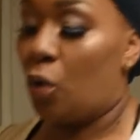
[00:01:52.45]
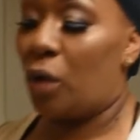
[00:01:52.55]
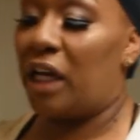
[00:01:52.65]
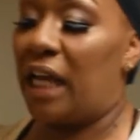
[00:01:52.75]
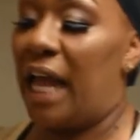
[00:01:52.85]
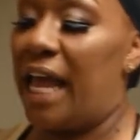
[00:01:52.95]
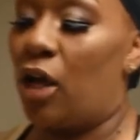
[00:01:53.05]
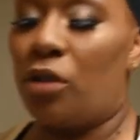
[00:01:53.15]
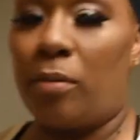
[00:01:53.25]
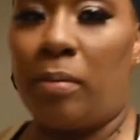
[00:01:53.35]
We're gonna
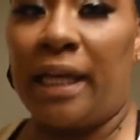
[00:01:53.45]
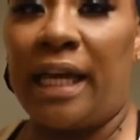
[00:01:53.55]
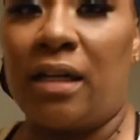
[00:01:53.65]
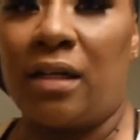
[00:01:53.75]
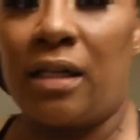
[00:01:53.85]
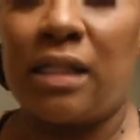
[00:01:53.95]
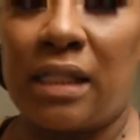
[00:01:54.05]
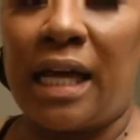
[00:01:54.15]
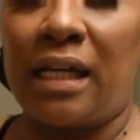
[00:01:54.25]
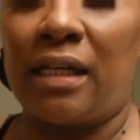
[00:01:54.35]
angle the blade,
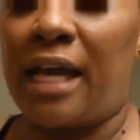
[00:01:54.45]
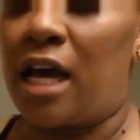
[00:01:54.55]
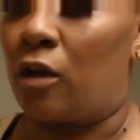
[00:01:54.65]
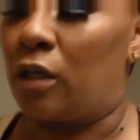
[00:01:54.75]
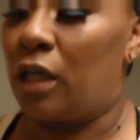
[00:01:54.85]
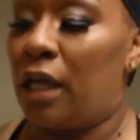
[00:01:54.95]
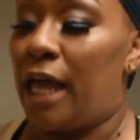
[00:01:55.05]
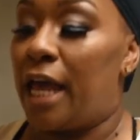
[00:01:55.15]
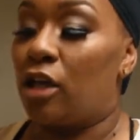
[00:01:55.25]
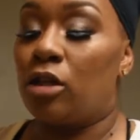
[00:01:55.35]
slide it down.
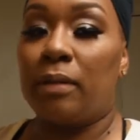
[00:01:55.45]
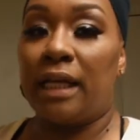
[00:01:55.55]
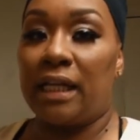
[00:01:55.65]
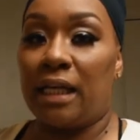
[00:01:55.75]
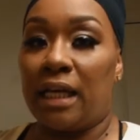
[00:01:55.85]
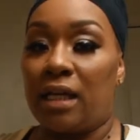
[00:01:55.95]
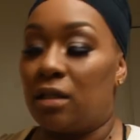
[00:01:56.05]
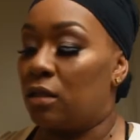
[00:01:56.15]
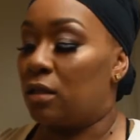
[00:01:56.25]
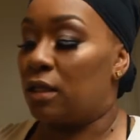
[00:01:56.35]
Angle the blade
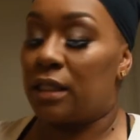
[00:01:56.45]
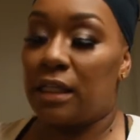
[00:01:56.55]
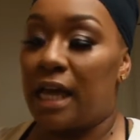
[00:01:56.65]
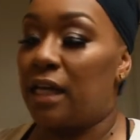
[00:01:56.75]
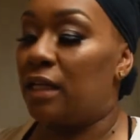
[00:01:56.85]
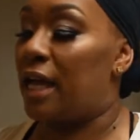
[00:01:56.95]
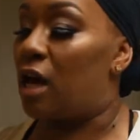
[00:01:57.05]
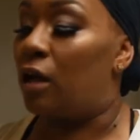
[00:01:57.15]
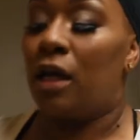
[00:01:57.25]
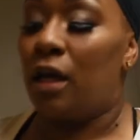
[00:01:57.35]
again, slide it down.
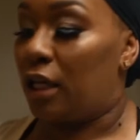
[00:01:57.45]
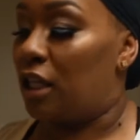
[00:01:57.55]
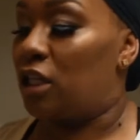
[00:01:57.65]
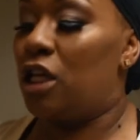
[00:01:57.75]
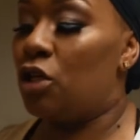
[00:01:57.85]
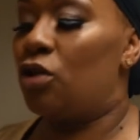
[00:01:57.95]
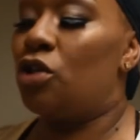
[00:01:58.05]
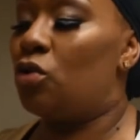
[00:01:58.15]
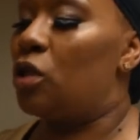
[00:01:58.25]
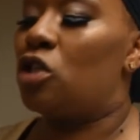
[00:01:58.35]
Continue to
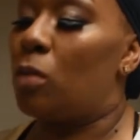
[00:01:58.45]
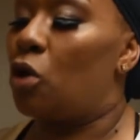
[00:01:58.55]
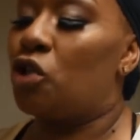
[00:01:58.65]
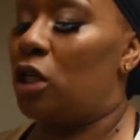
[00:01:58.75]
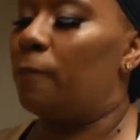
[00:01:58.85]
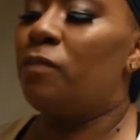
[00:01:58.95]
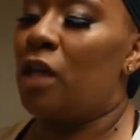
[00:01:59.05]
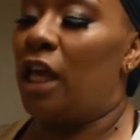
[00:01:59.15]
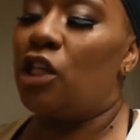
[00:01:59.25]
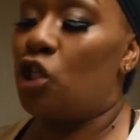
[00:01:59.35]
do this motion
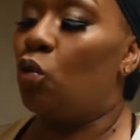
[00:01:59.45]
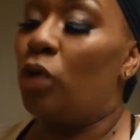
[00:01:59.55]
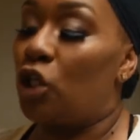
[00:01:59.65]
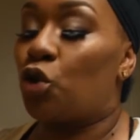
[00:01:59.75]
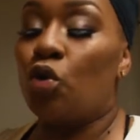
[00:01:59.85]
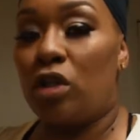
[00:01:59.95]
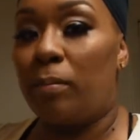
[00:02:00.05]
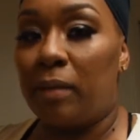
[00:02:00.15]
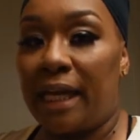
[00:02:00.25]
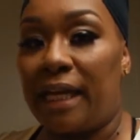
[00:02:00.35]
until we true the
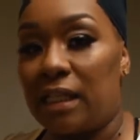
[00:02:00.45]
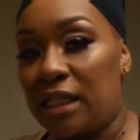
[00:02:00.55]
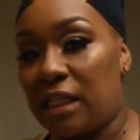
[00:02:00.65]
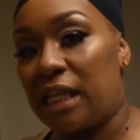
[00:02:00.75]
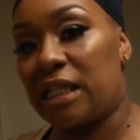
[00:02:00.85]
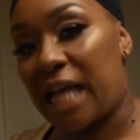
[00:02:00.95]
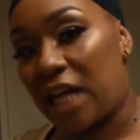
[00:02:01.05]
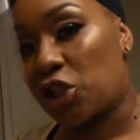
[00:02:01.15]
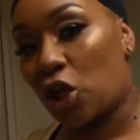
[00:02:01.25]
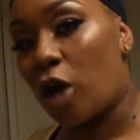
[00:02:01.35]
blade. This is
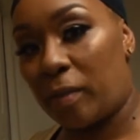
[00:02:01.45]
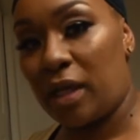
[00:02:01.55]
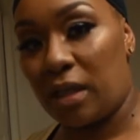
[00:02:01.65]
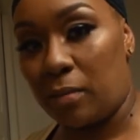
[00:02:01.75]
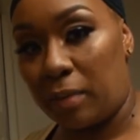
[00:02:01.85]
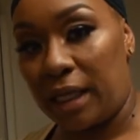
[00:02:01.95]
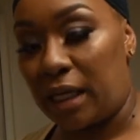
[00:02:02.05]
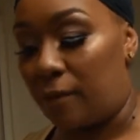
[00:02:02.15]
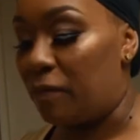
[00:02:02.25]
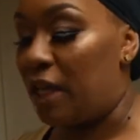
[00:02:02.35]
not sharpening the
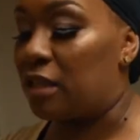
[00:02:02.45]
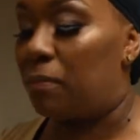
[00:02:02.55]
blade. It's